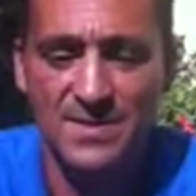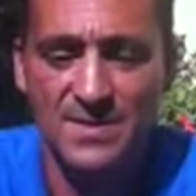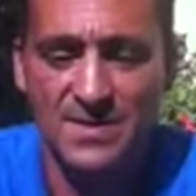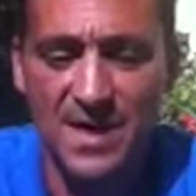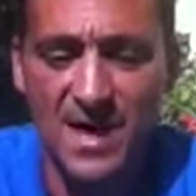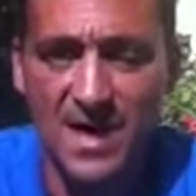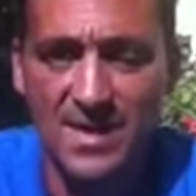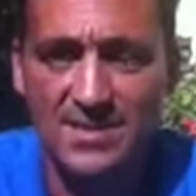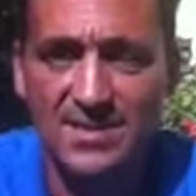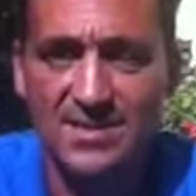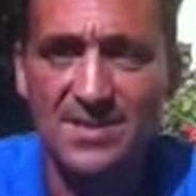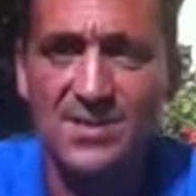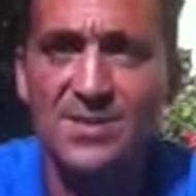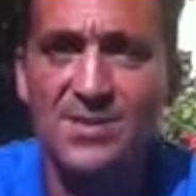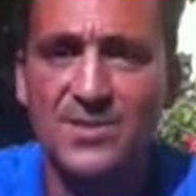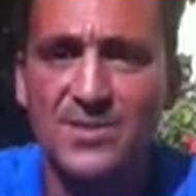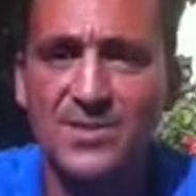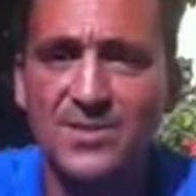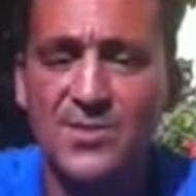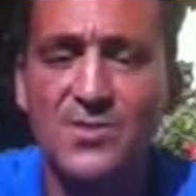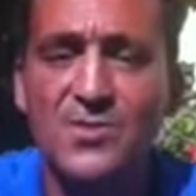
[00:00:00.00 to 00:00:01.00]
that,
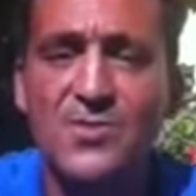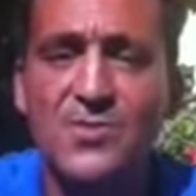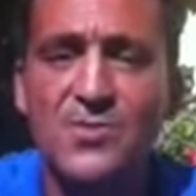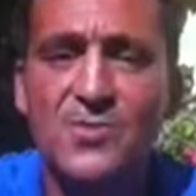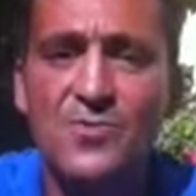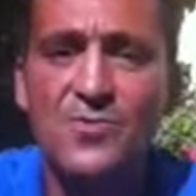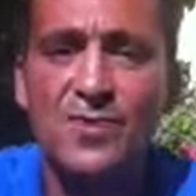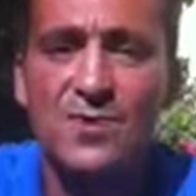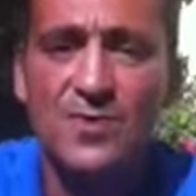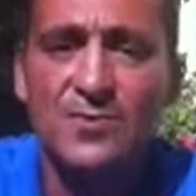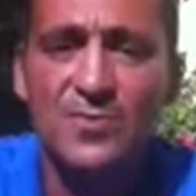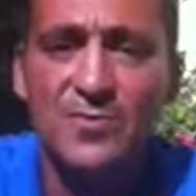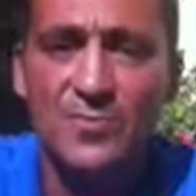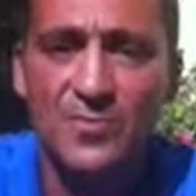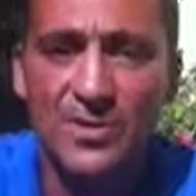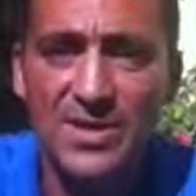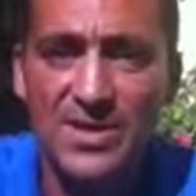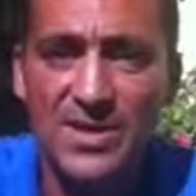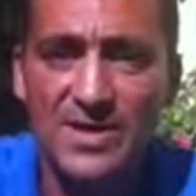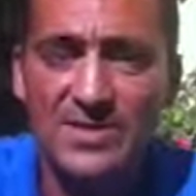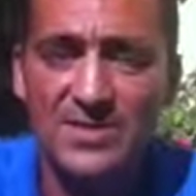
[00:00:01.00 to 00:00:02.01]
you
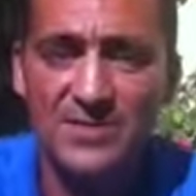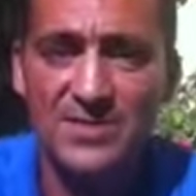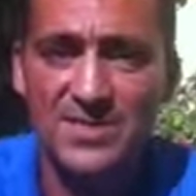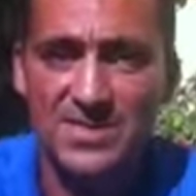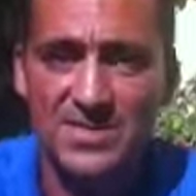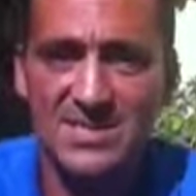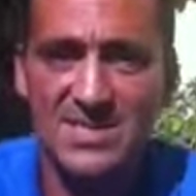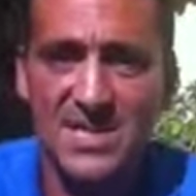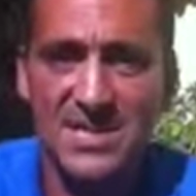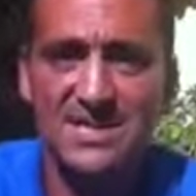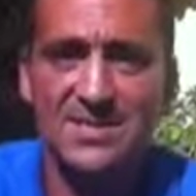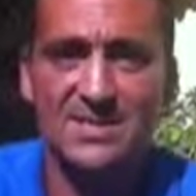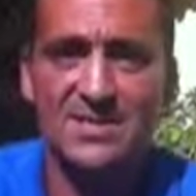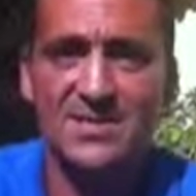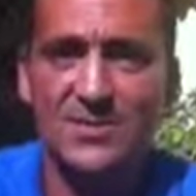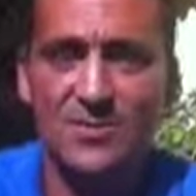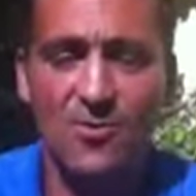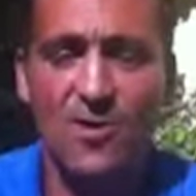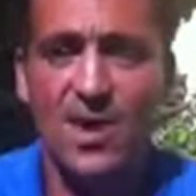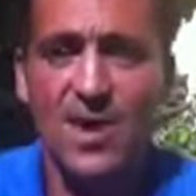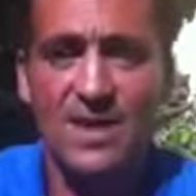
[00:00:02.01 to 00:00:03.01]
breathe and sit
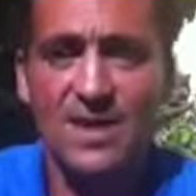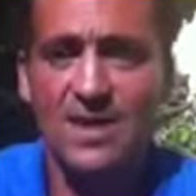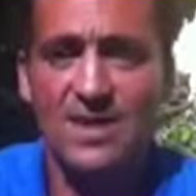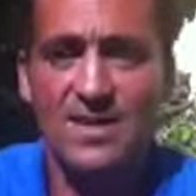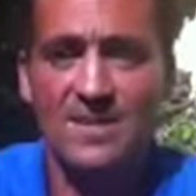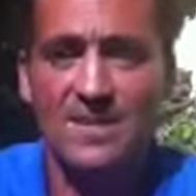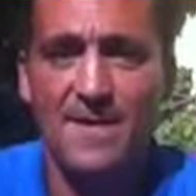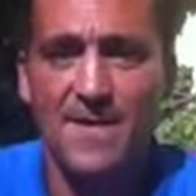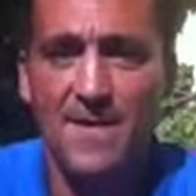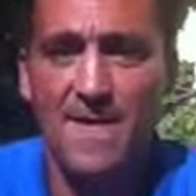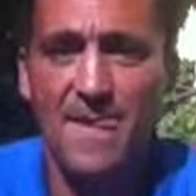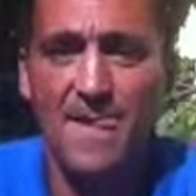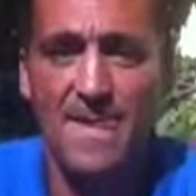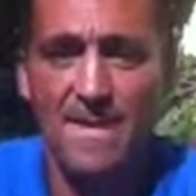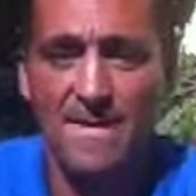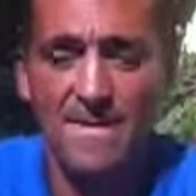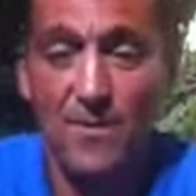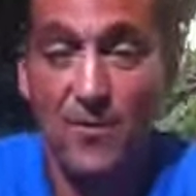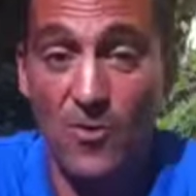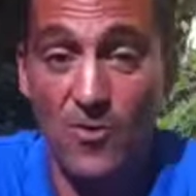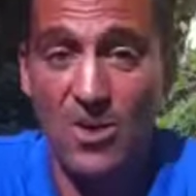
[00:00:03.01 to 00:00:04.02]
quietly
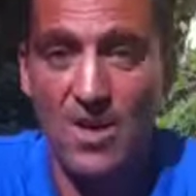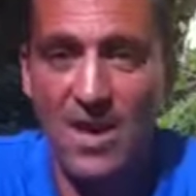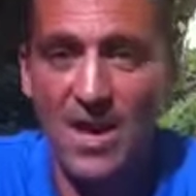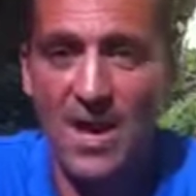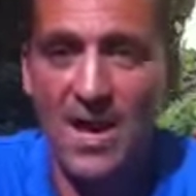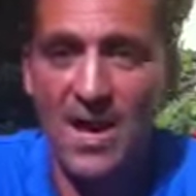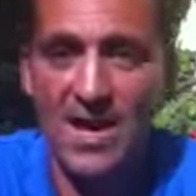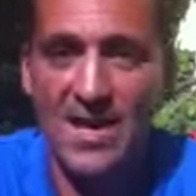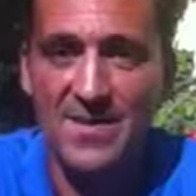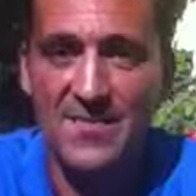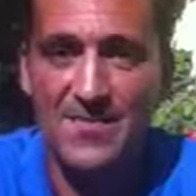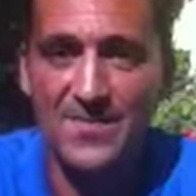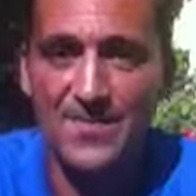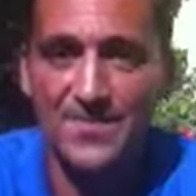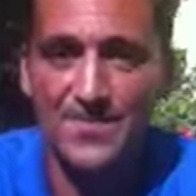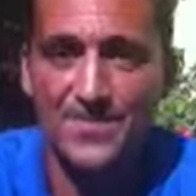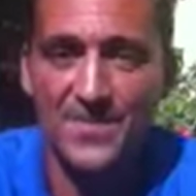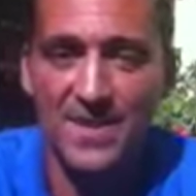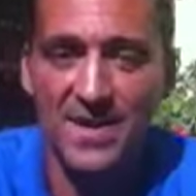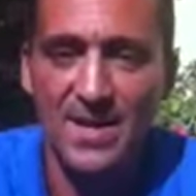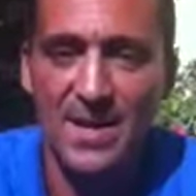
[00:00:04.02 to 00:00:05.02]
or lie,
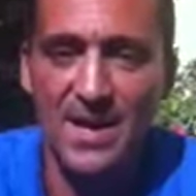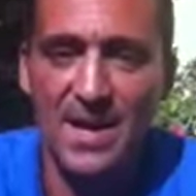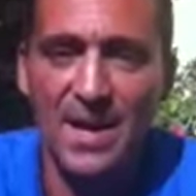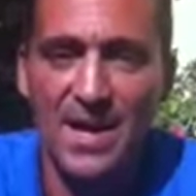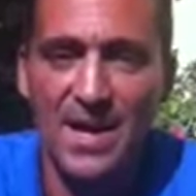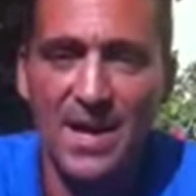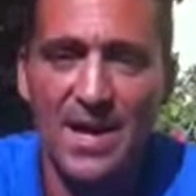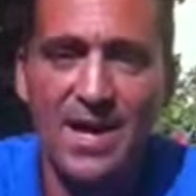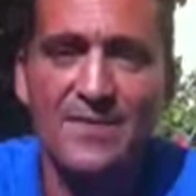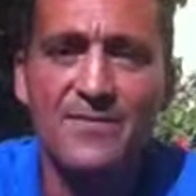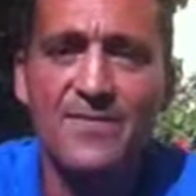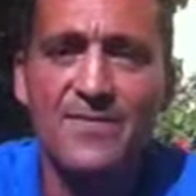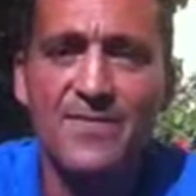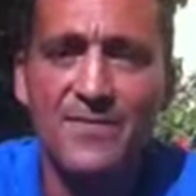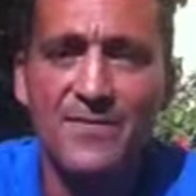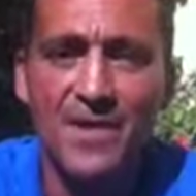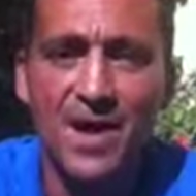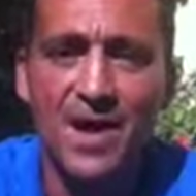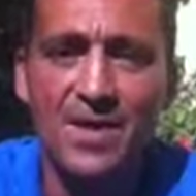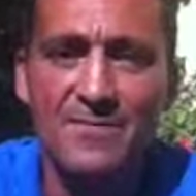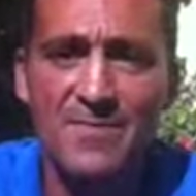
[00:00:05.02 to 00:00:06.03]
and for
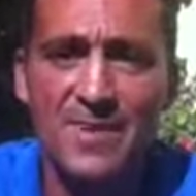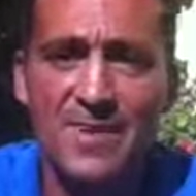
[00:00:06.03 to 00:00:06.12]
5